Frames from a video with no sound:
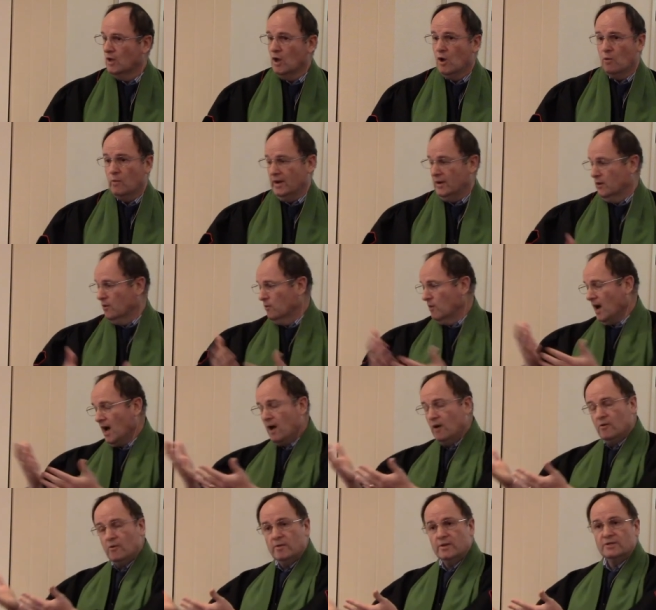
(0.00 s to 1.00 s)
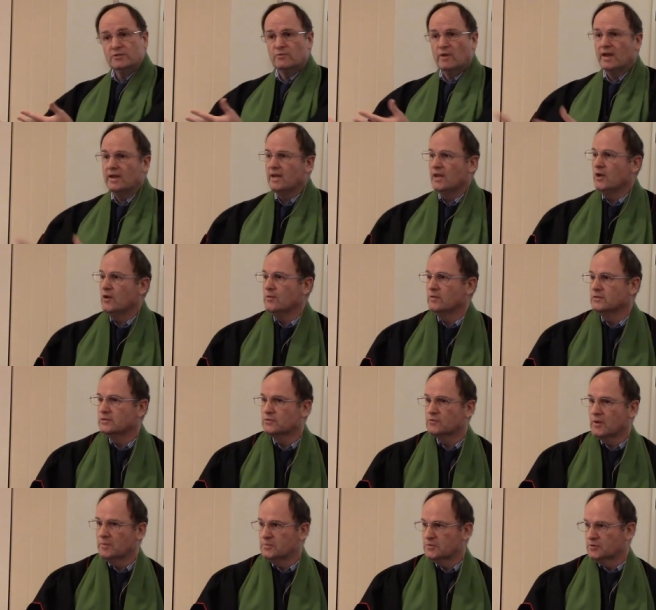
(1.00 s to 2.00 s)
We know how, it's right here in
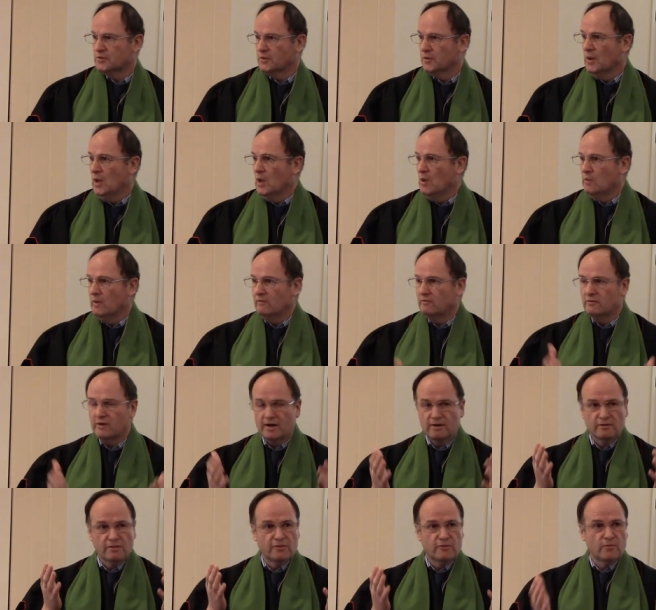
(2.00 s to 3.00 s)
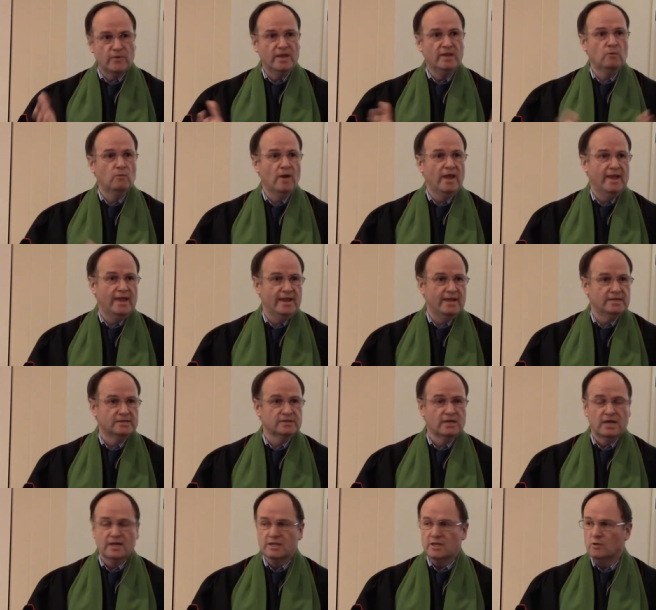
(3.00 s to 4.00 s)
Scripture. We've learned three ways
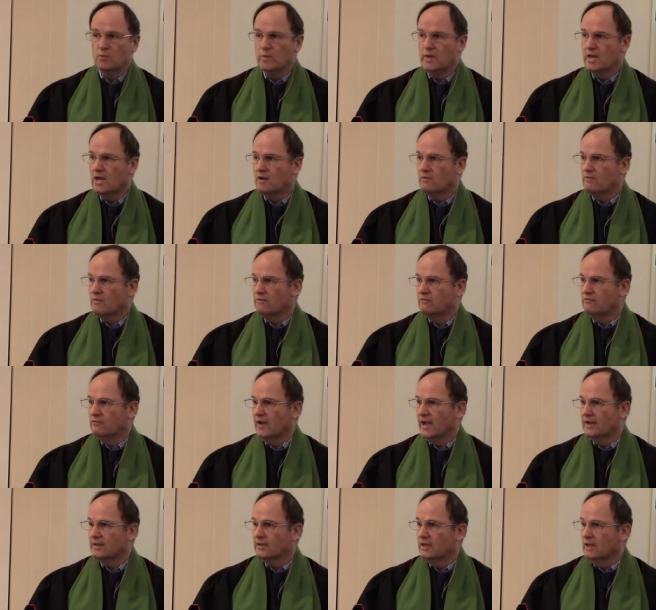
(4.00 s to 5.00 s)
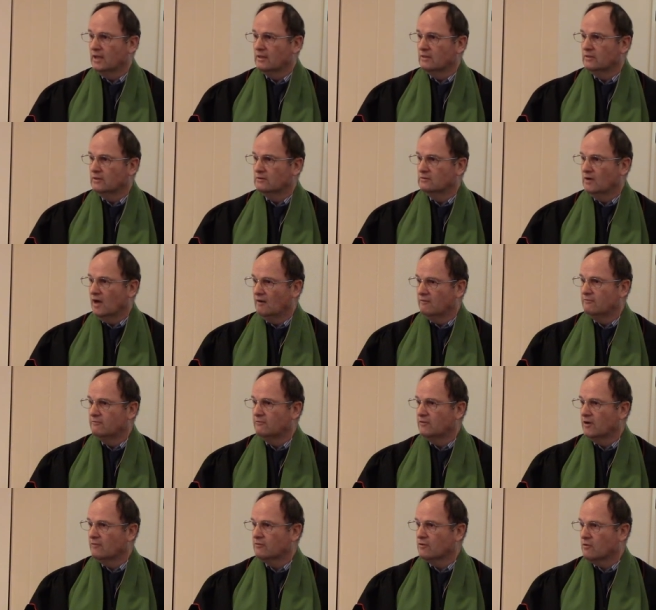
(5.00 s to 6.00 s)
that we can reflect the love
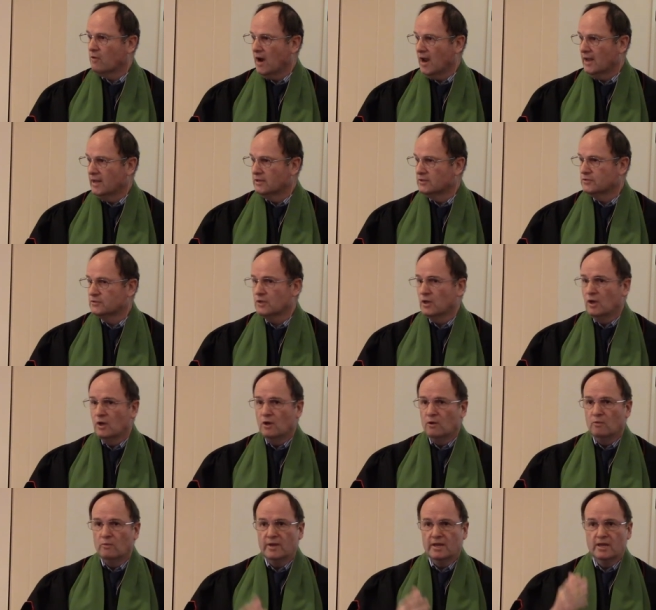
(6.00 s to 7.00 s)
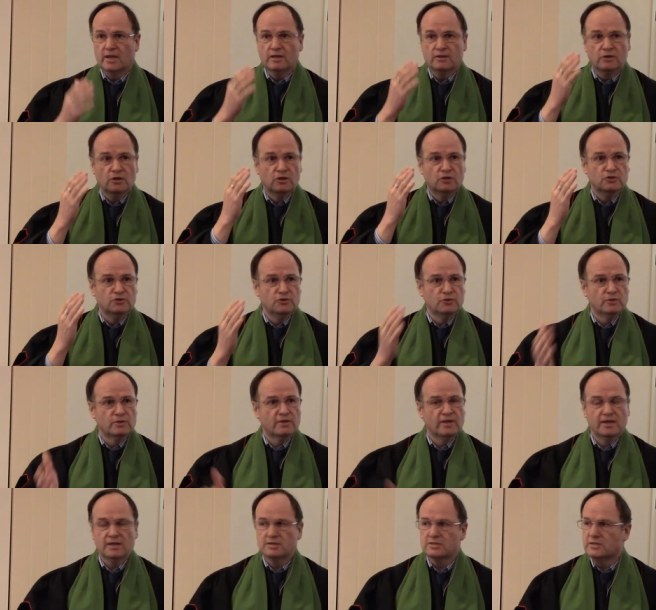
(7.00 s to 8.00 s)
of Christ. We can do
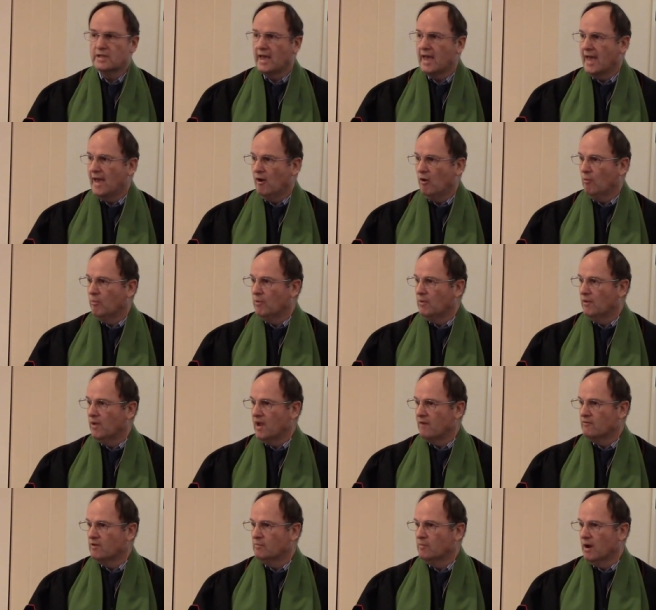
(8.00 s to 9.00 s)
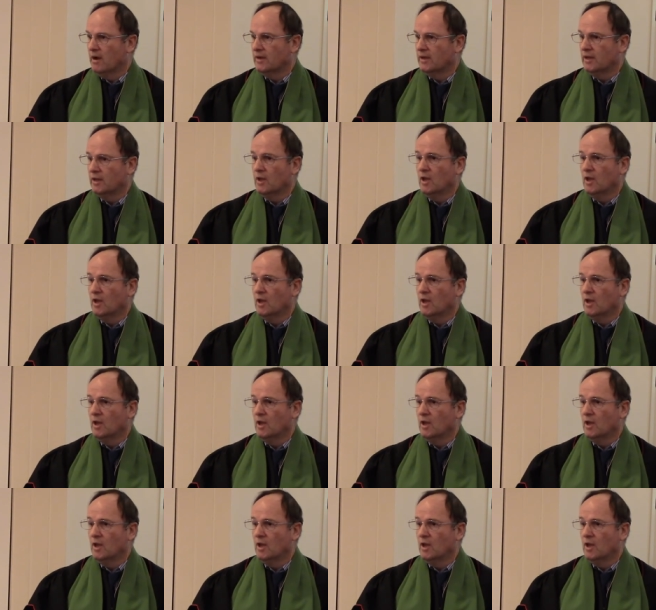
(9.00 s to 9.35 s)
things to help everybody.